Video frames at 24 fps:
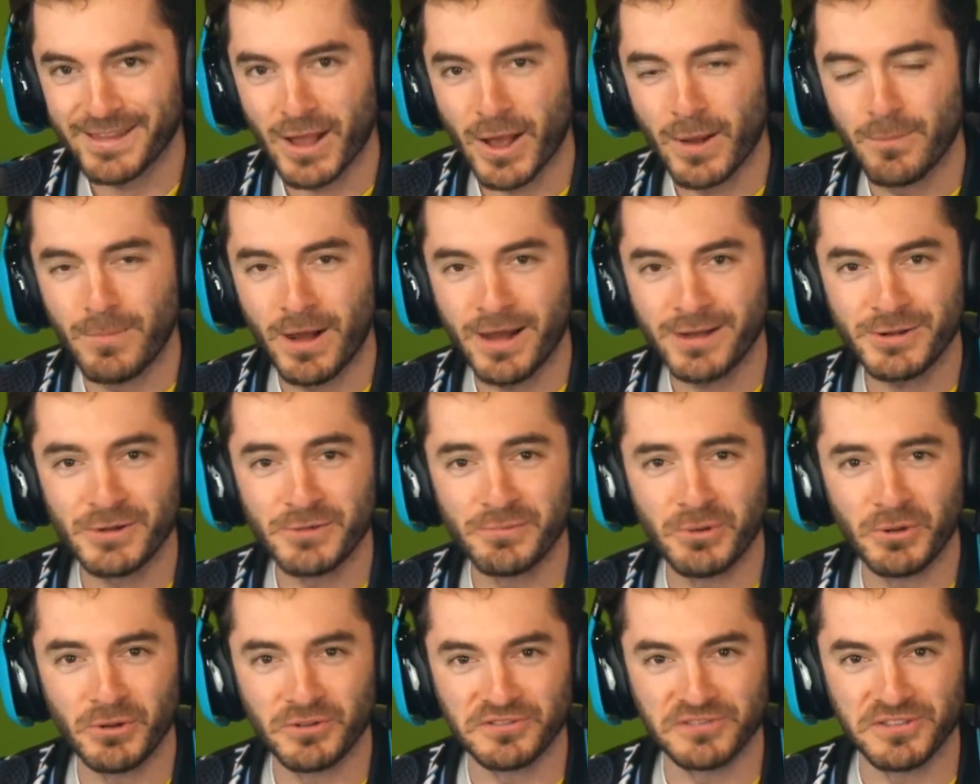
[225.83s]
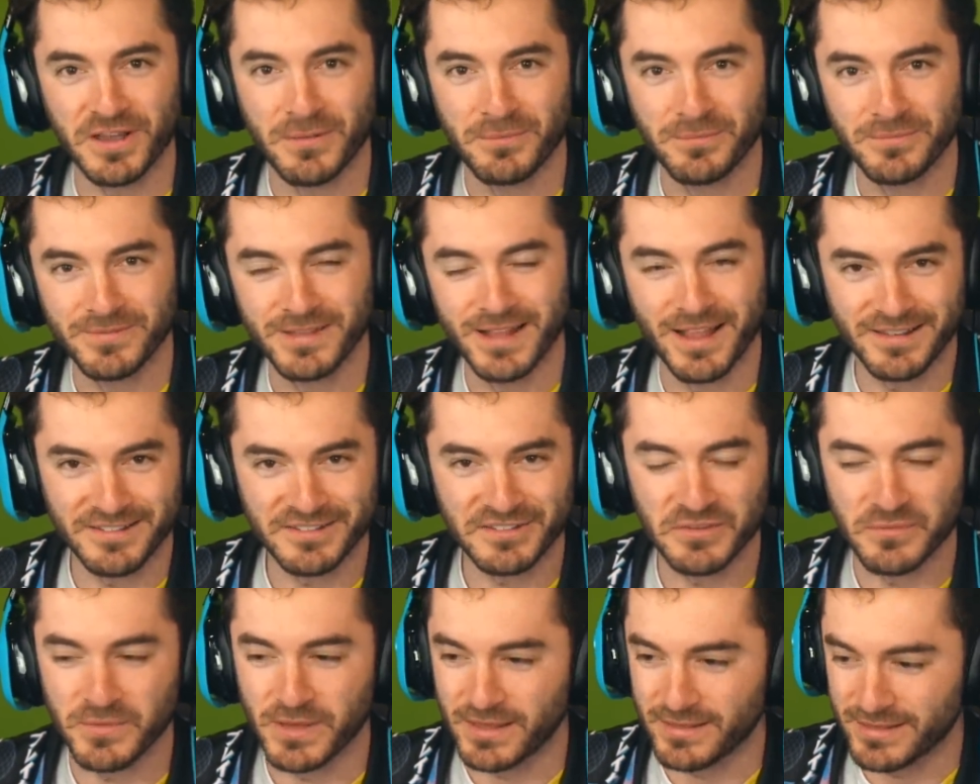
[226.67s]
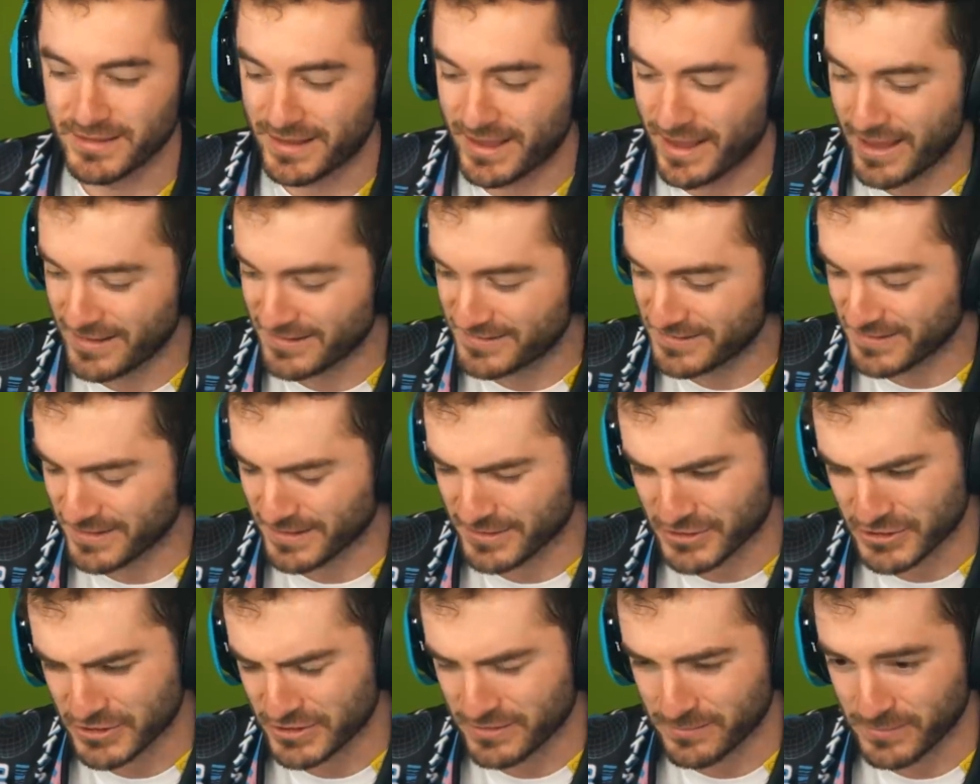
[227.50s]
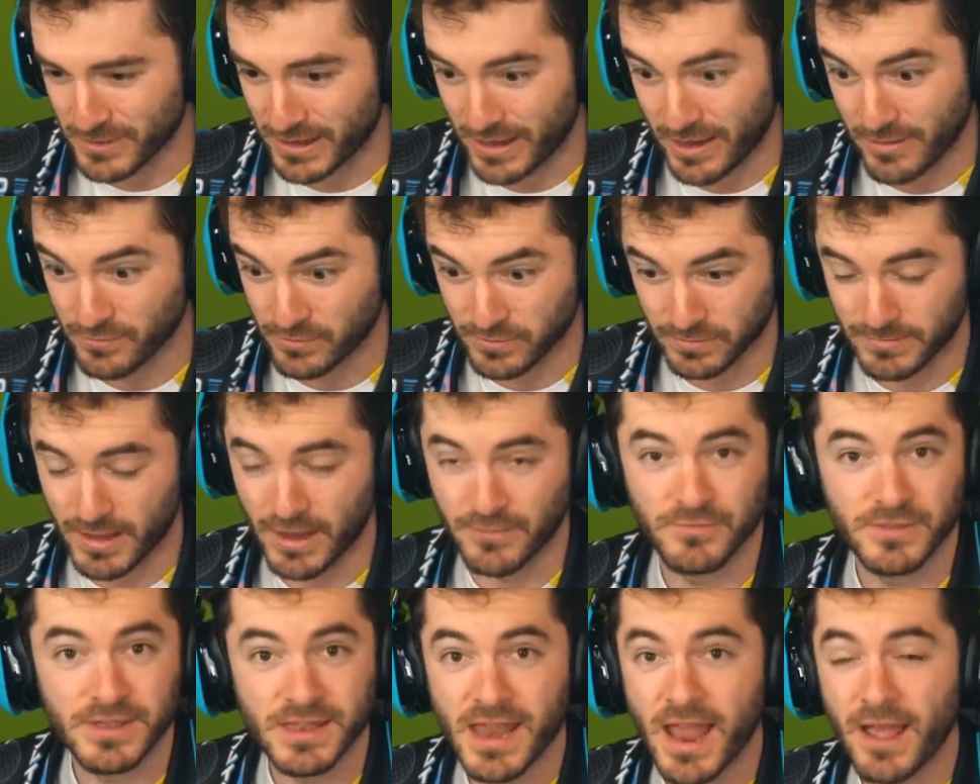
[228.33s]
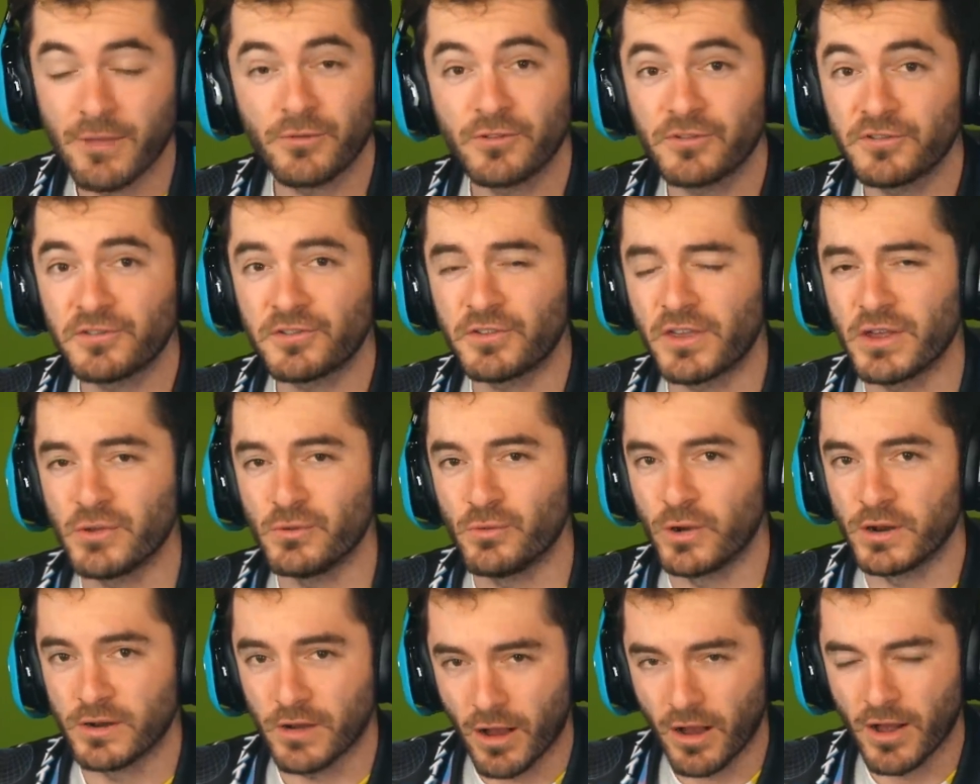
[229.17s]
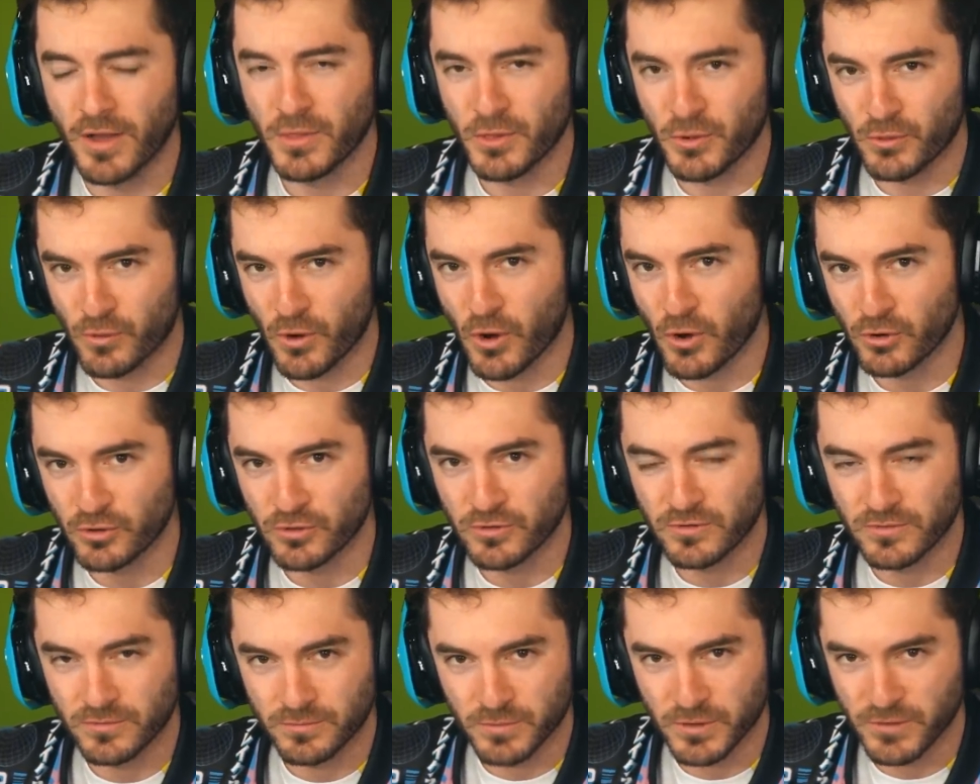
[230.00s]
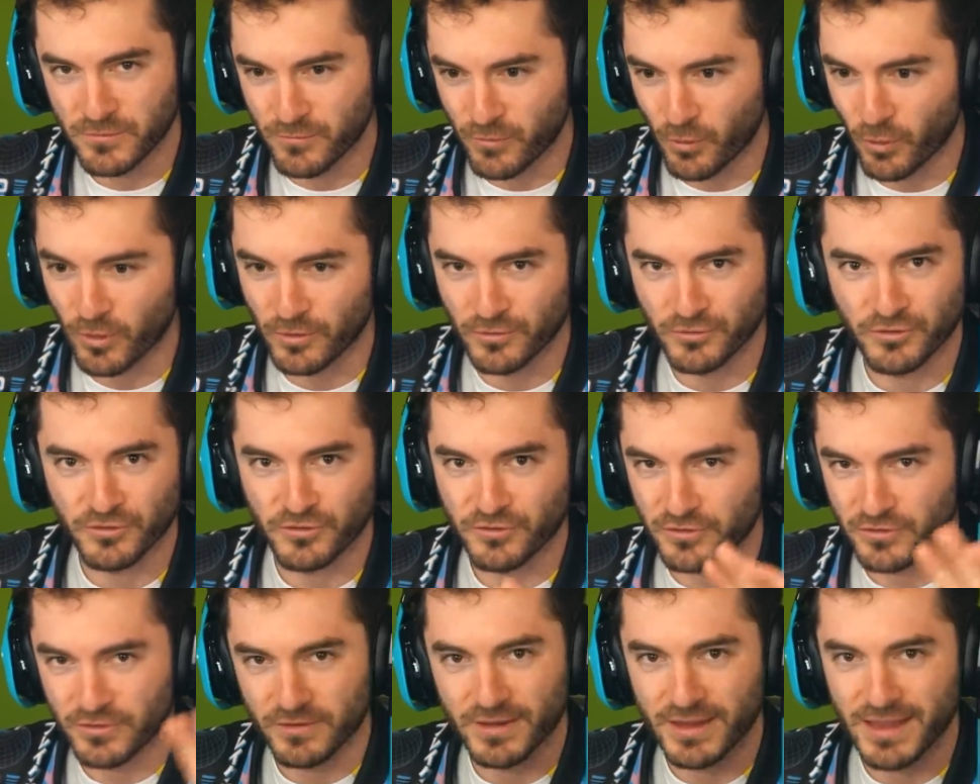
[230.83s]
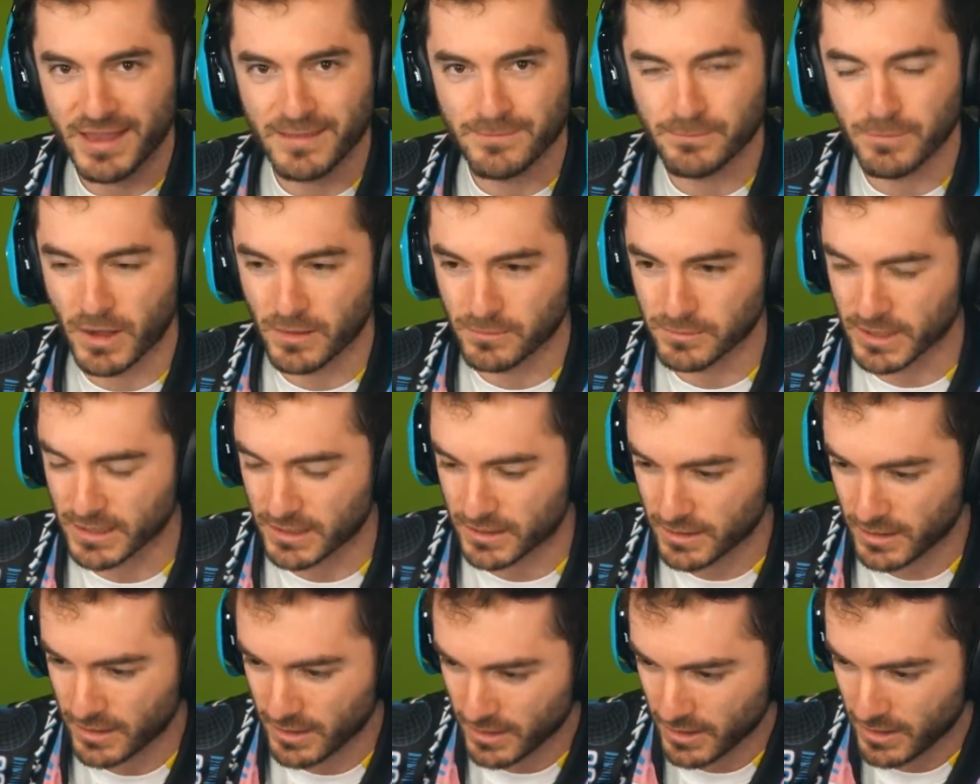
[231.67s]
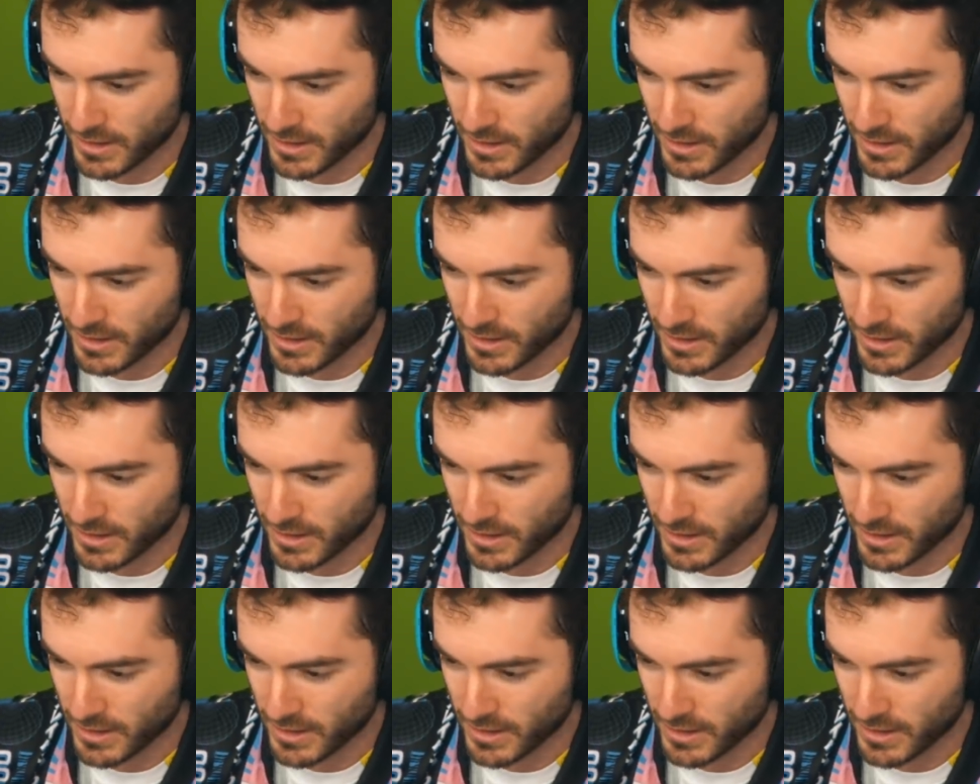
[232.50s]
A Mono pulls up next to me at the gas station. I'm like, I've never seen one on the road before, just in public.